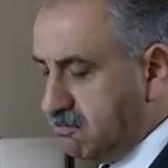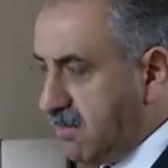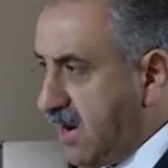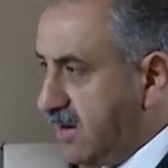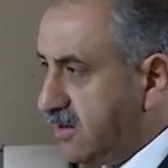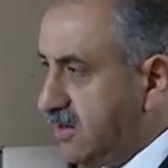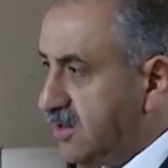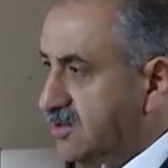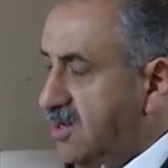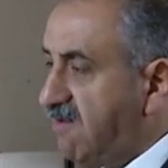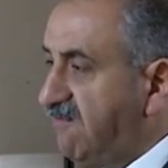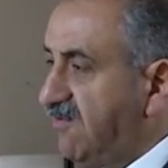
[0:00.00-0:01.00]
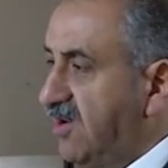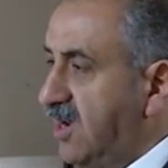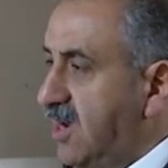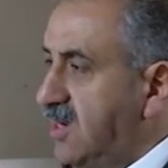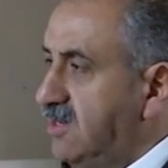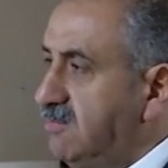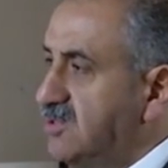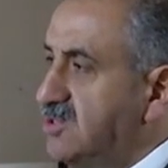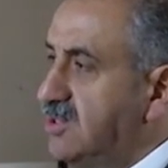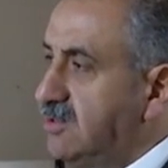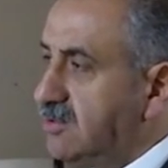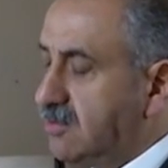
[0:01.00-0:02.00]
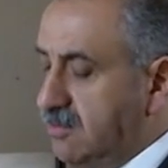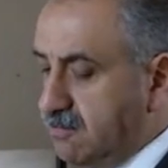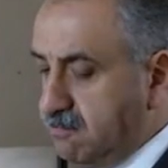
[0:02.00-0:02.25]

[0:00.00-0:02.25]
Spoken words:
magnet for any material.